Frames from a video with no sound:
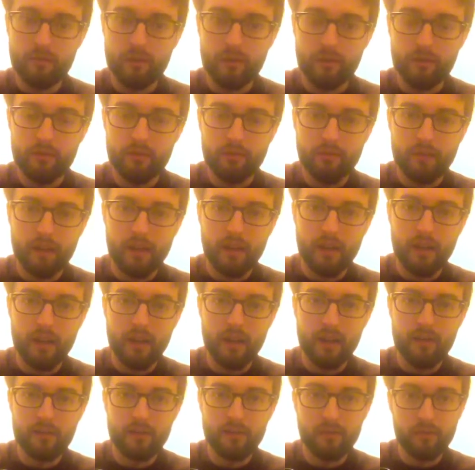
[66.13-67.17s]
rhythm
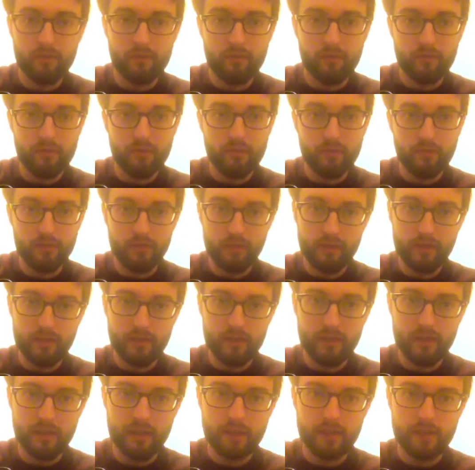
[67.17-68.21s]
as A Wolf at the Door in
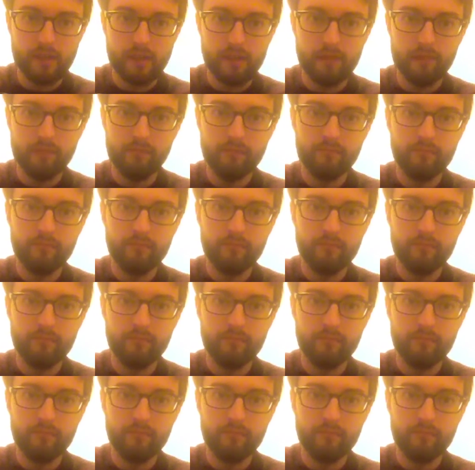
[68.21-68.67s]
6/8.